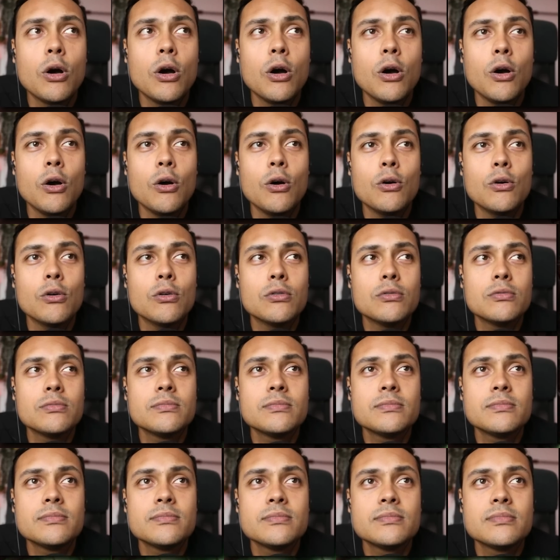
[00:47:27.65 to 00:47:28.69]

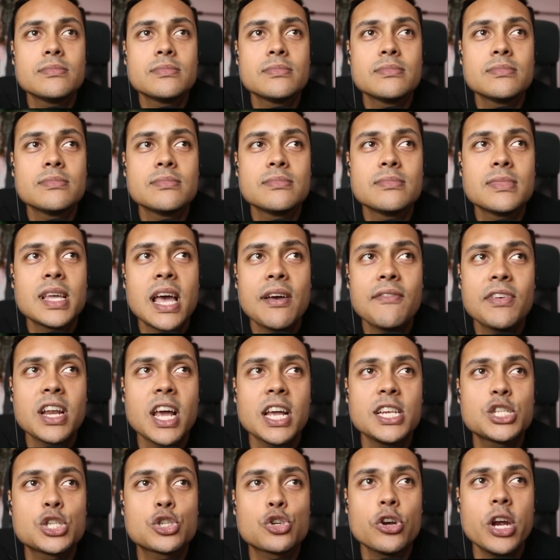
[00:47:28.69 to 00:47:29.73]
Whoa.
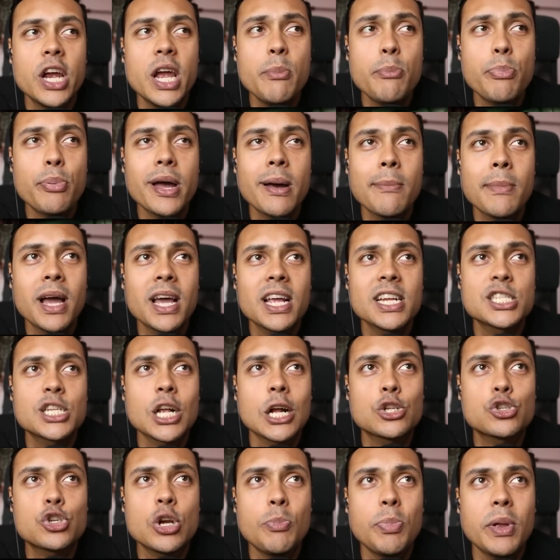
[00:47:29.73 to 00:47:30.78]
Have a nice trip. Am
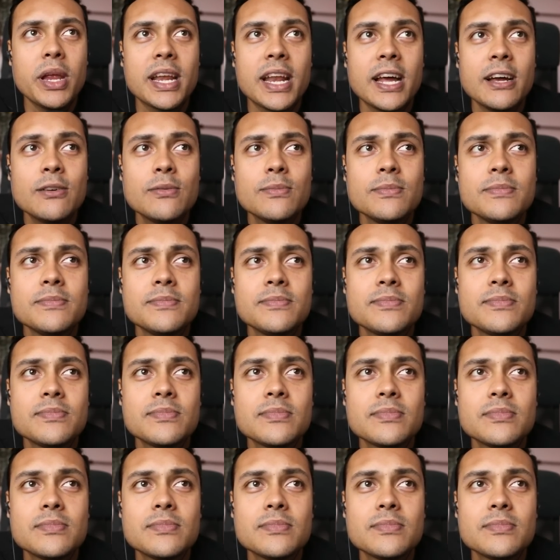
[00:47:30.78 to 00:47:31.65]
I going to start tripping now?